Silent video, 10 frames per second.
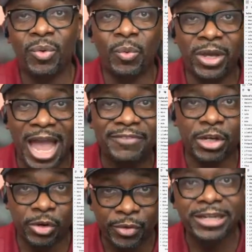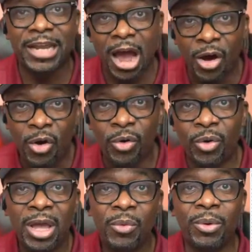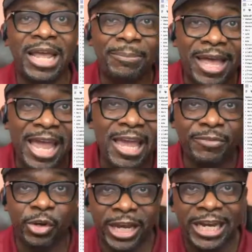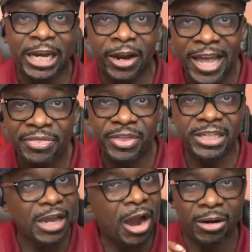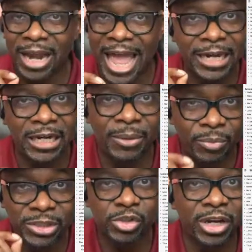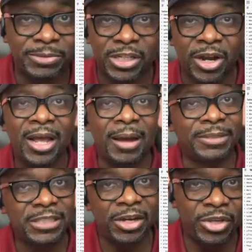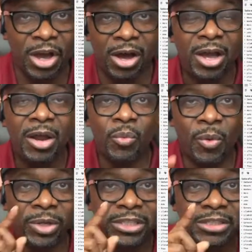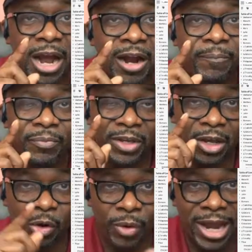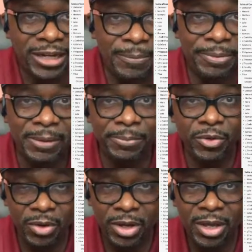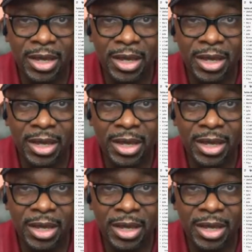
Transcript: when we have to correct our own when their behavior and their ethics aren't lining up with Scripture. I'm gonna tell y'all when we start correcting people,